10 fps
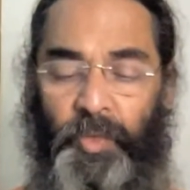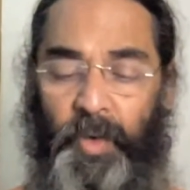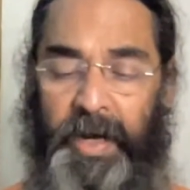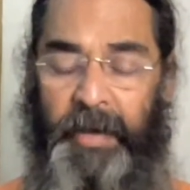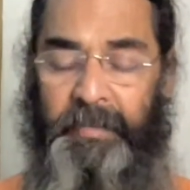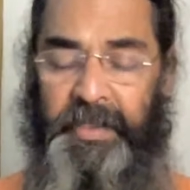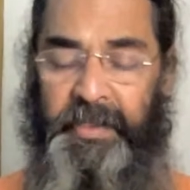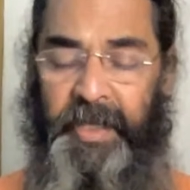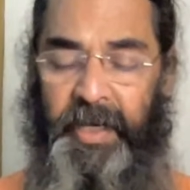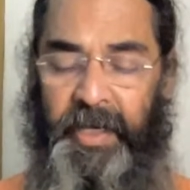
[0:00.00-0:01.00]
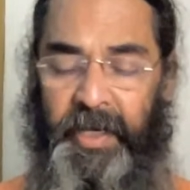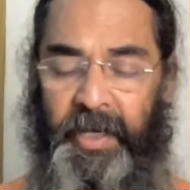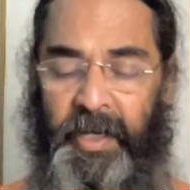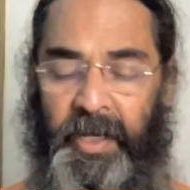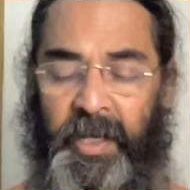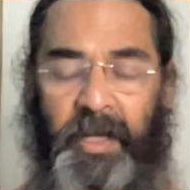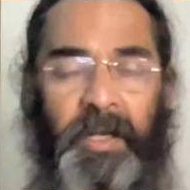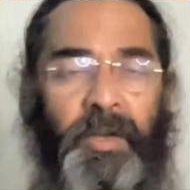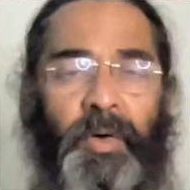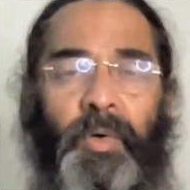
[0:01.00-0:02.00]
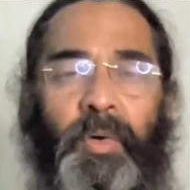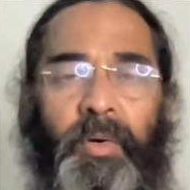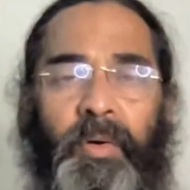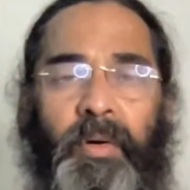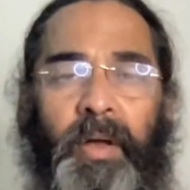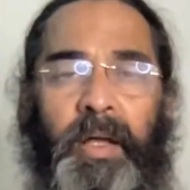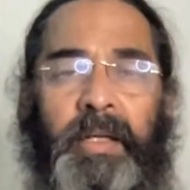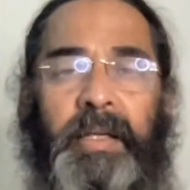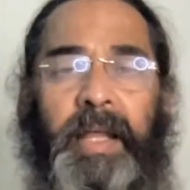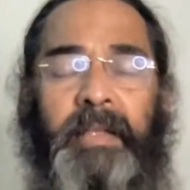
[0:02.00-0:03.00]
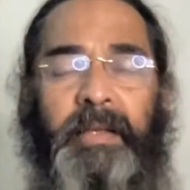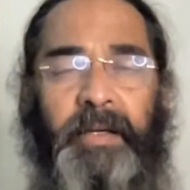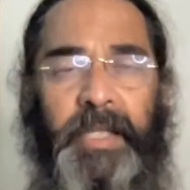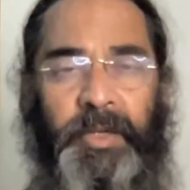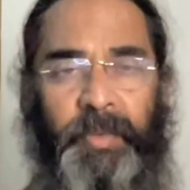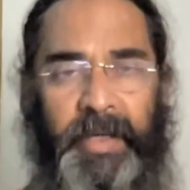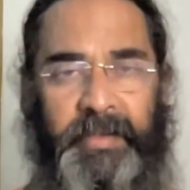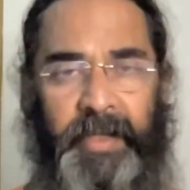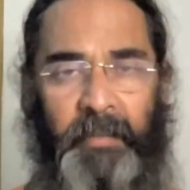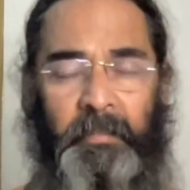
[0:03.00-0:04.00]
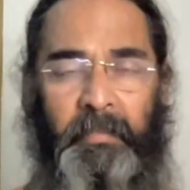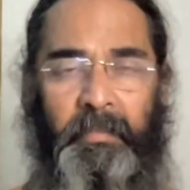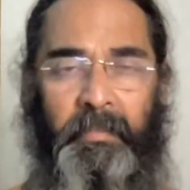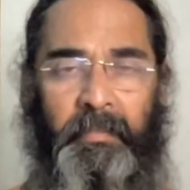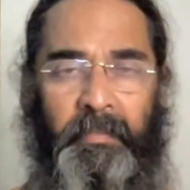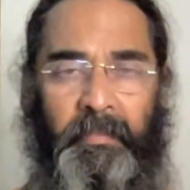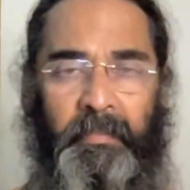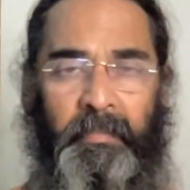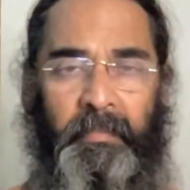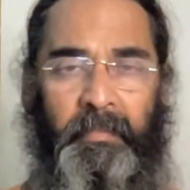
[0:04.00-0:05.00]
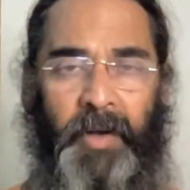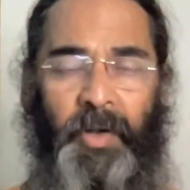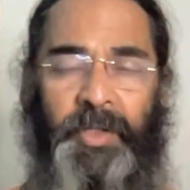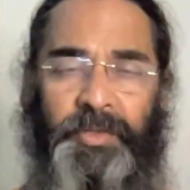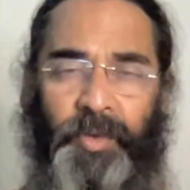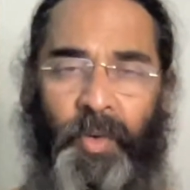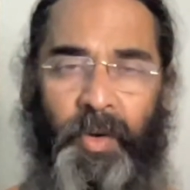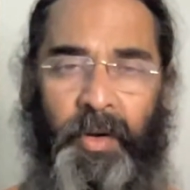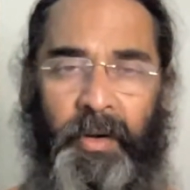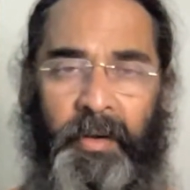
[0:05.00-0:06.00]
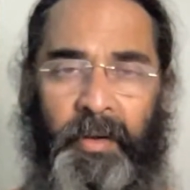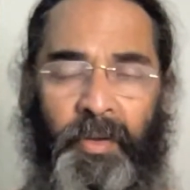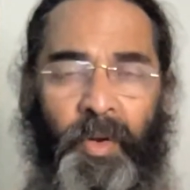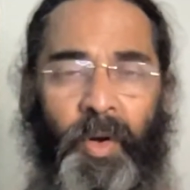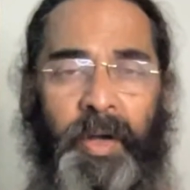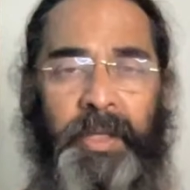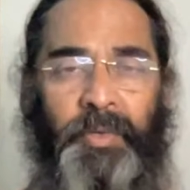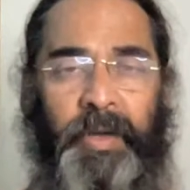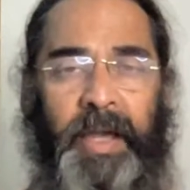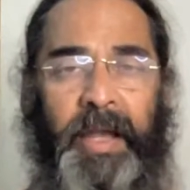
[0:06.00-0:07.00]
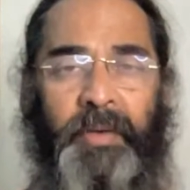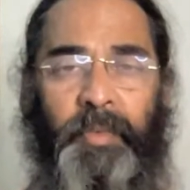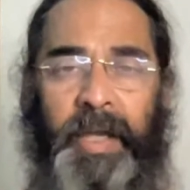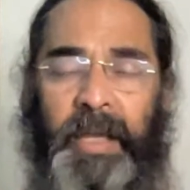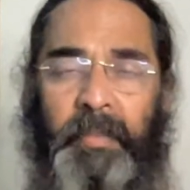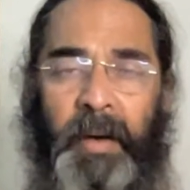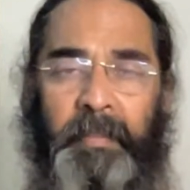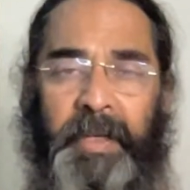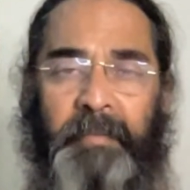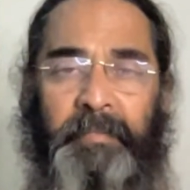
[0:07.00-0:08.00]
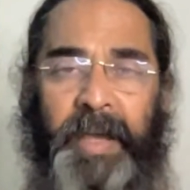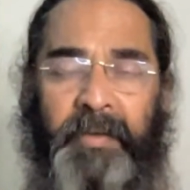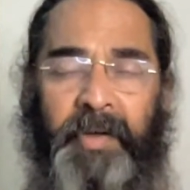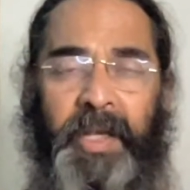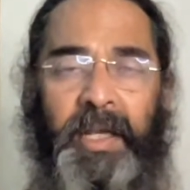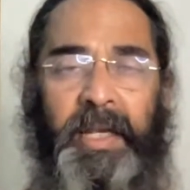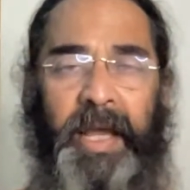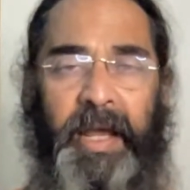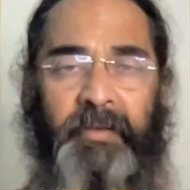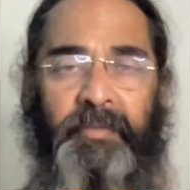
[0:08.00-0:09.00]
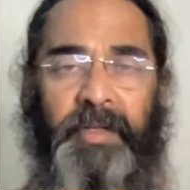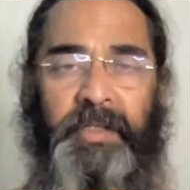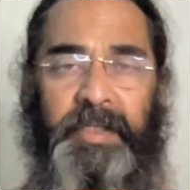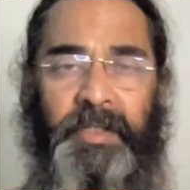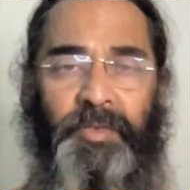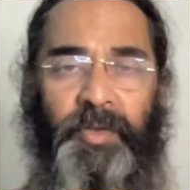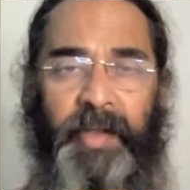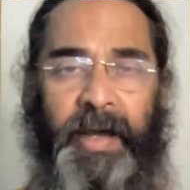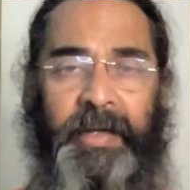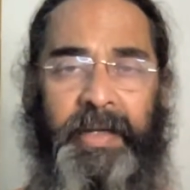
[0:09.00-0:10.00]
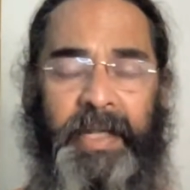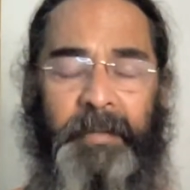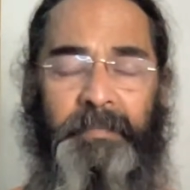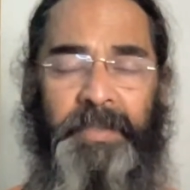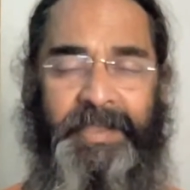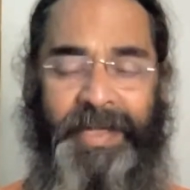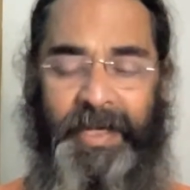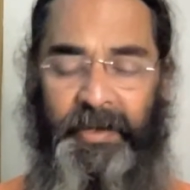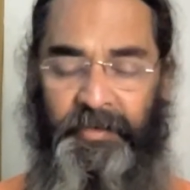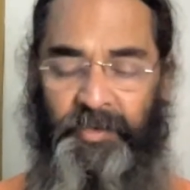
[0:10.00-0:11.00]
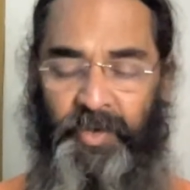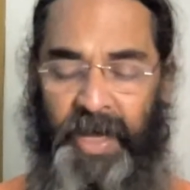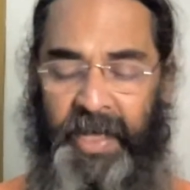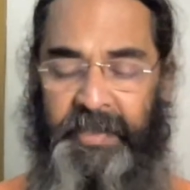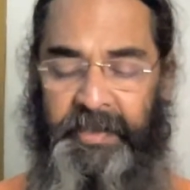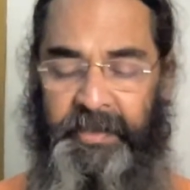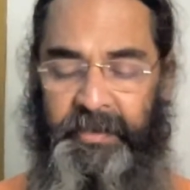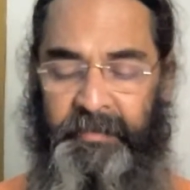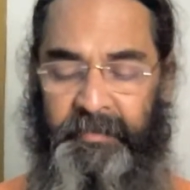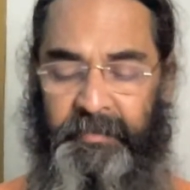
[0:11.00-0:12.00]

What happens there? No. Neither he wakes up on his own, nor you can wake him up. He perennially enters into that deep state of trance.